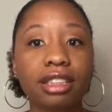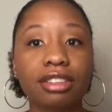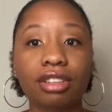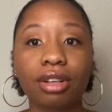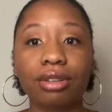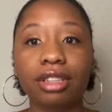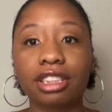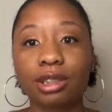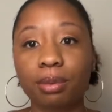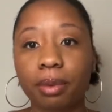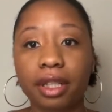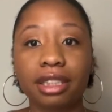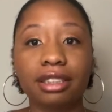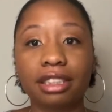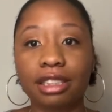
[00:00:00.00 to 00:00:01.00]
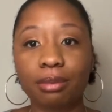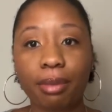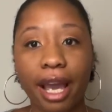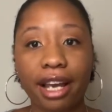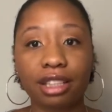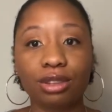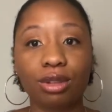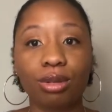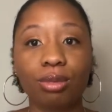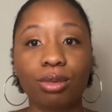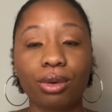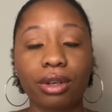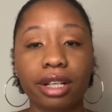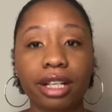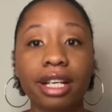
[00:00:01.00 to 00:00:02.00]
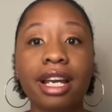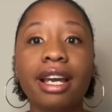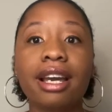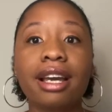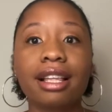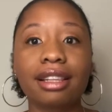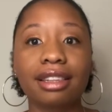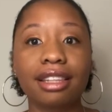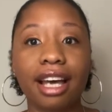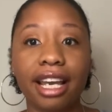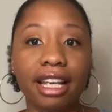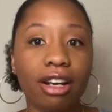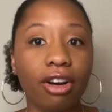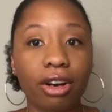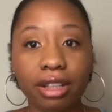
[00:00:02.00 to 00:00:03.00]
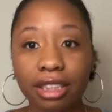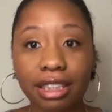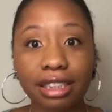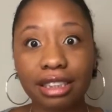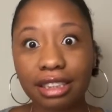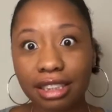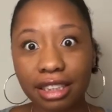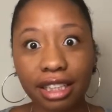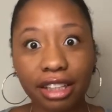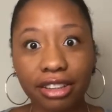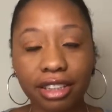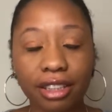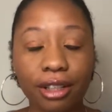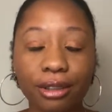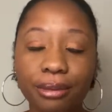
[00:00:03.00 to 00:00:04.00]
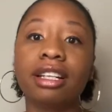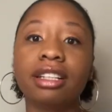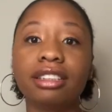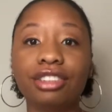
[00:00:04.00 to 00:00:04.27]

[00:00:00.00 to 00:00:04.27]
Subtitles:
You know, this brings us back to a more lighthearted scenario.